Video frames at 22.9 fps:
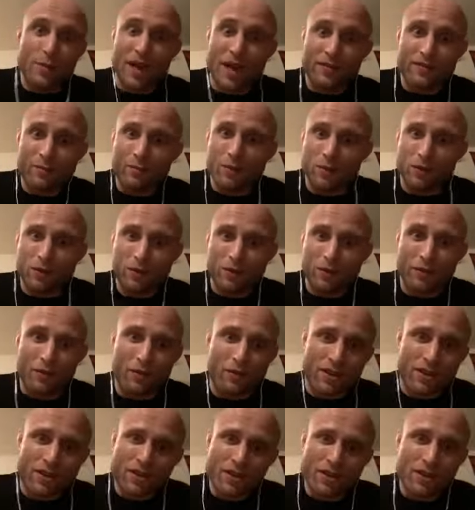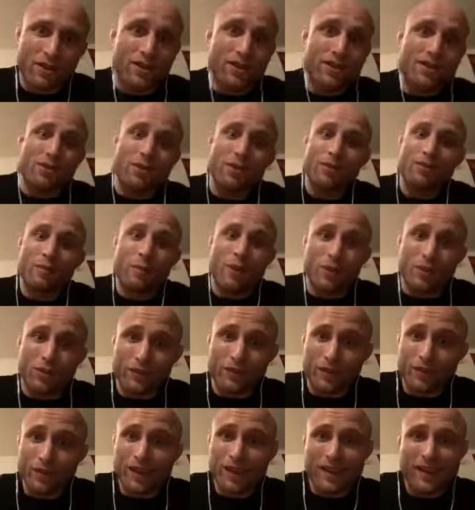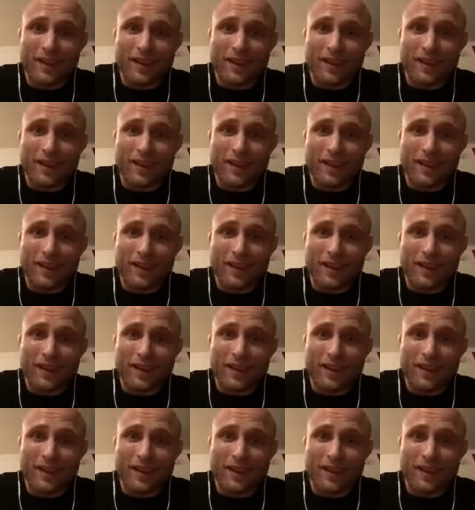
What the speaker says: for both of you. If it's good for both of you.